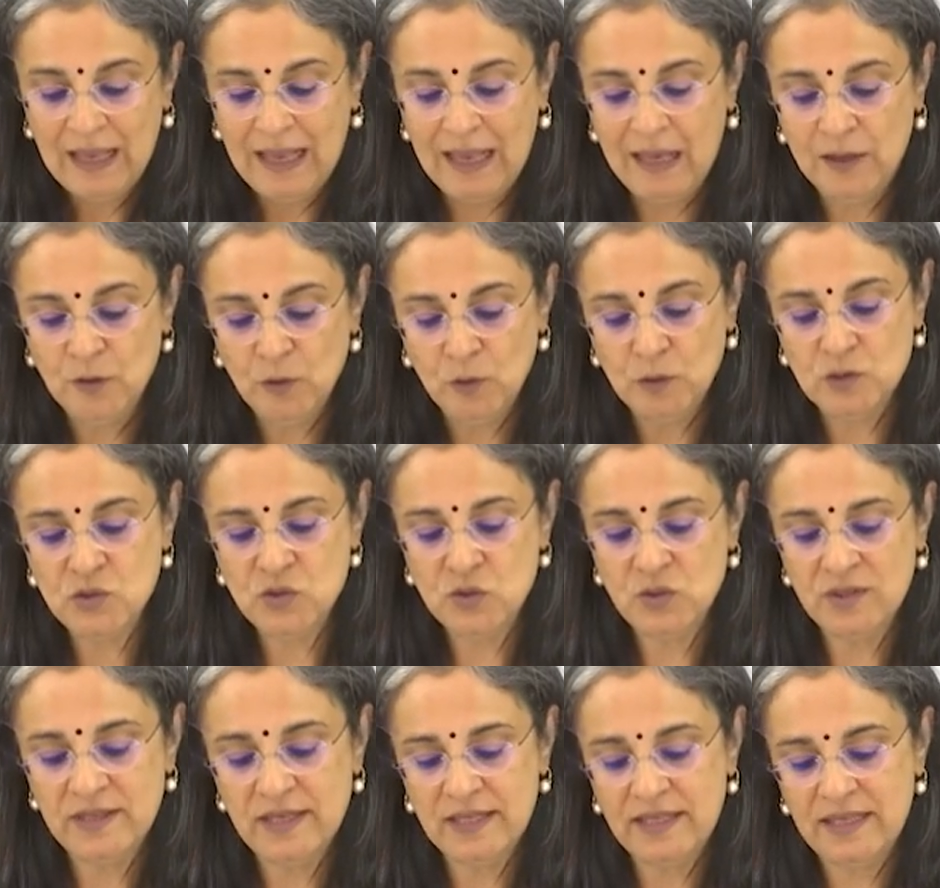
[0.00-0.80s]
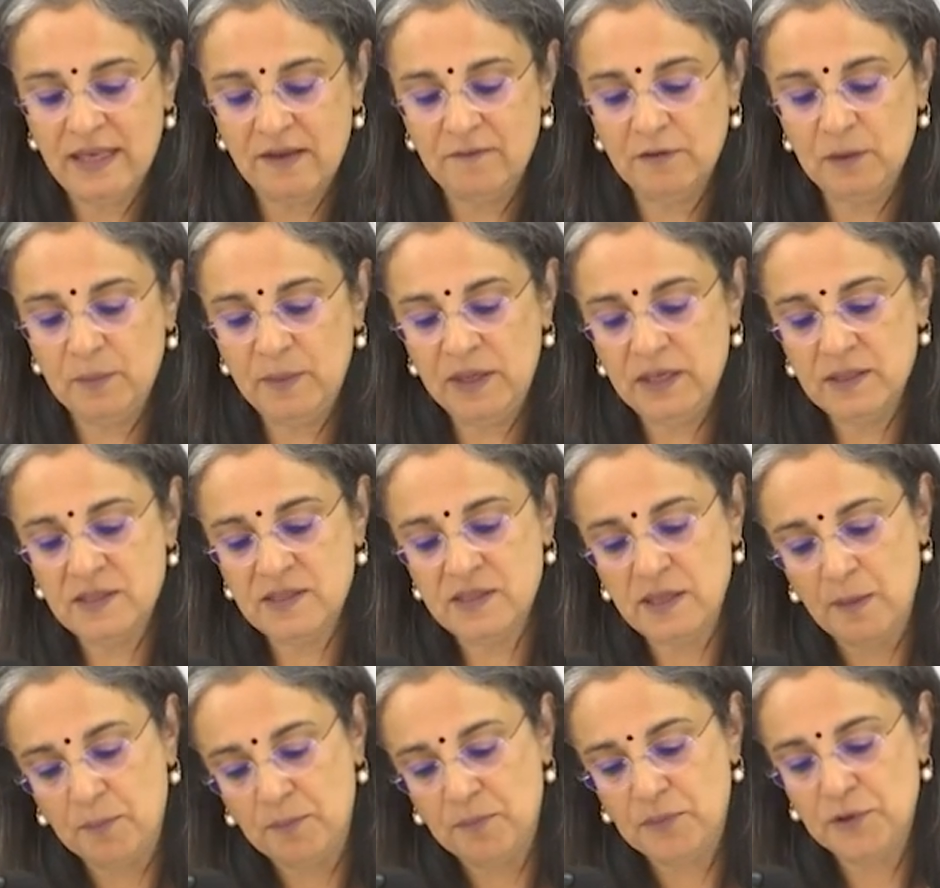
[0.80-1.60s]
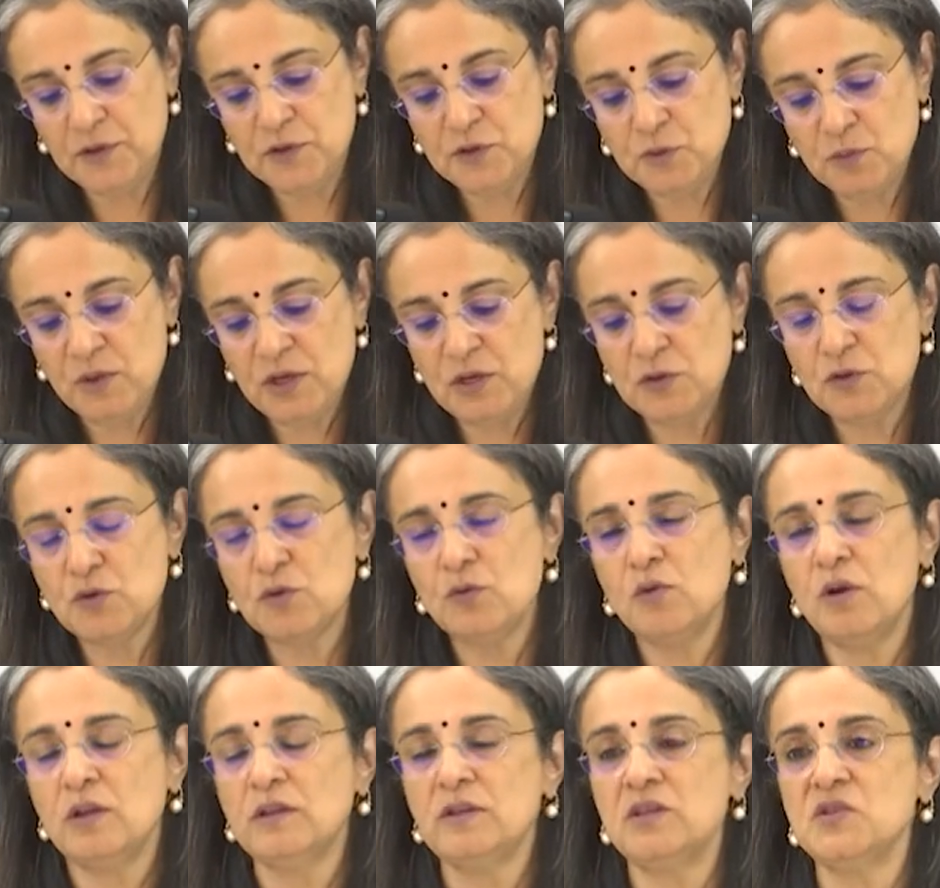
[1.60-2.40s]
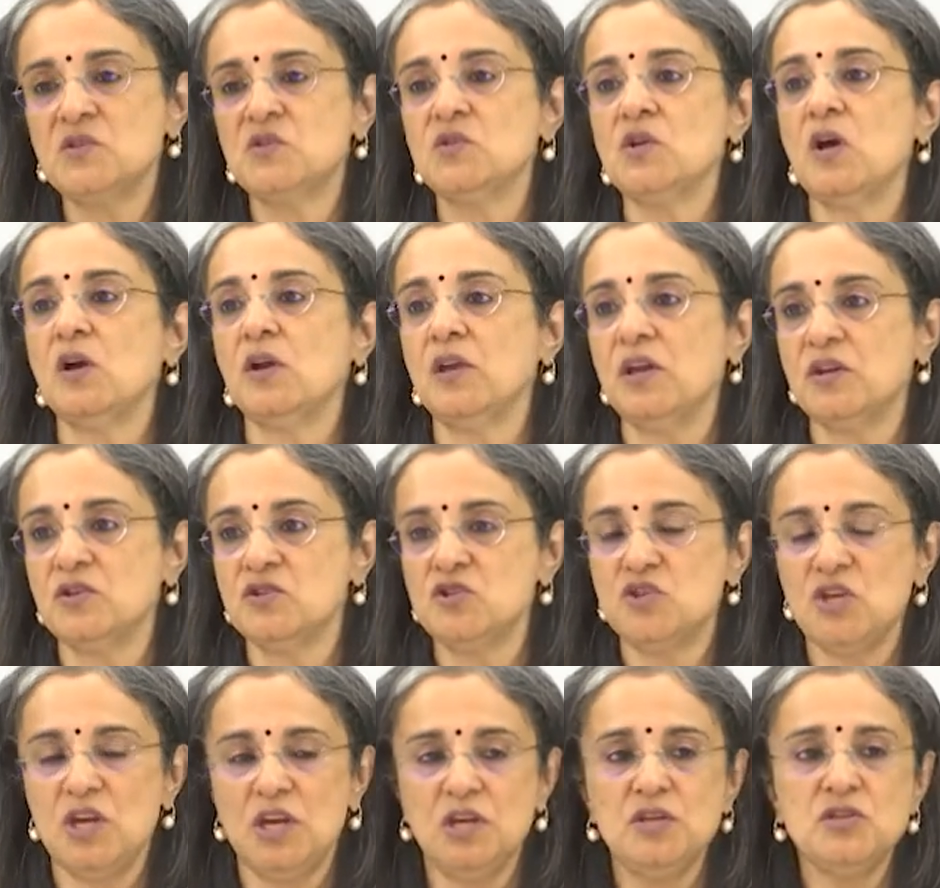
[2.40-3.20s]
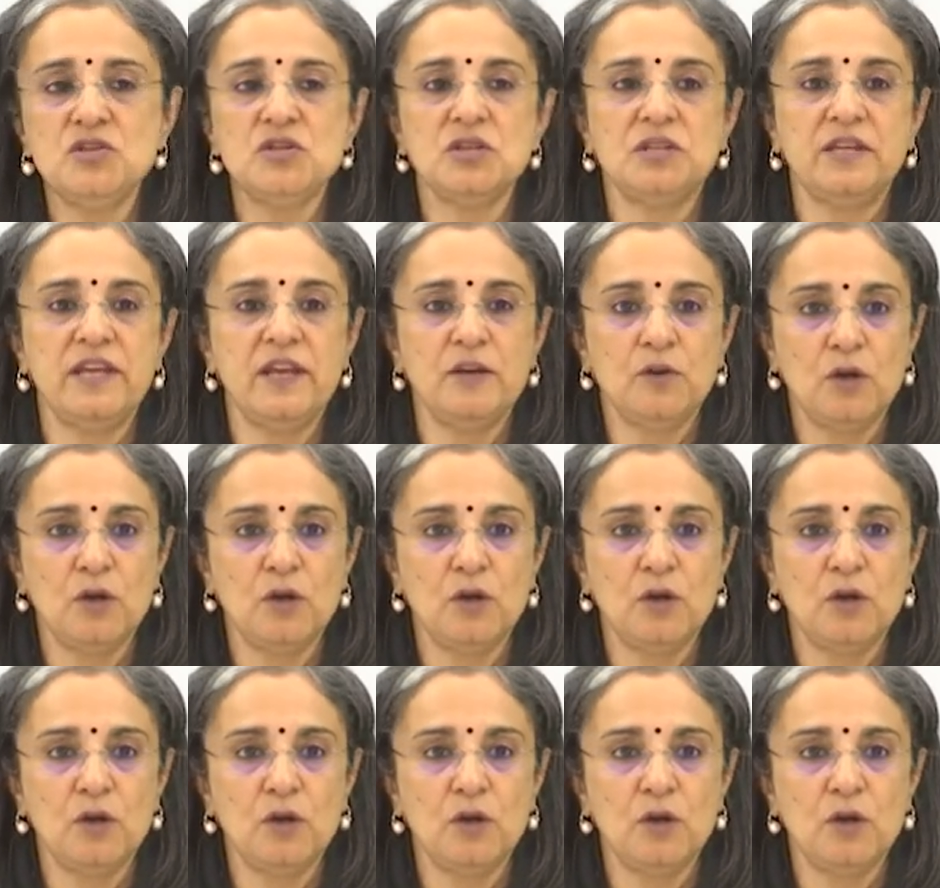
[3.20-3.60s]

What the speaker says: And also that there will be a separate window on the stock exchange. It